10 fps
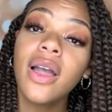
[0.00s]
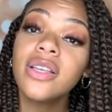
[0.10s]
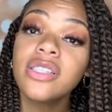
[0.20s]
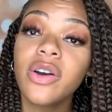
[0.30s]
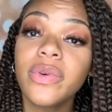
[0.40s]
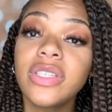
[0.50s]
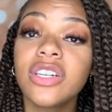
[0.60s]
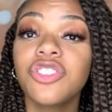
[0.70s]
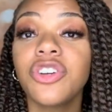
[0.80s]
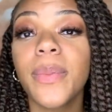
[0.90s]
So we took
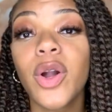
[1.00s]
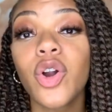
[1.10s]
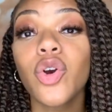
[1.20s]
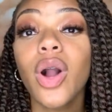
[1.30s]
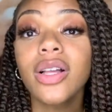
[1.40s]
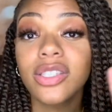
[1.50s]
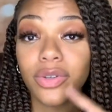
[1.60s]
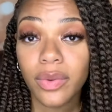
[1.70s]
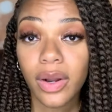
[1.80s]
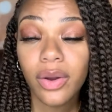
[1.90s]
a trip across the
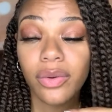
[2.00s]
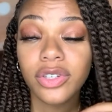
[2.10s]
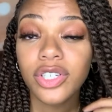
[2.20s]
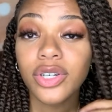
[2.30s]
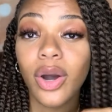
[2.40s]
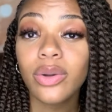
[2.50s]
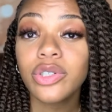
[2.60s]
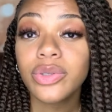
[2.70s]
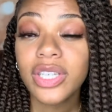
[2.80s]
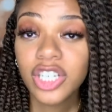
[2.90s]
road to go
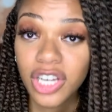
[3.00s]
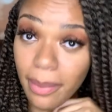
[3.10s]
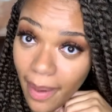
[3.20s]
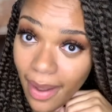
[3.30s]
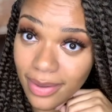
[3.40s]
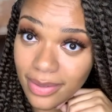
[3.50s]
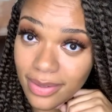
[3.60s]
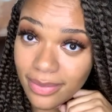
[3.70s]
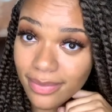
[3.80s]
to T J Maxx.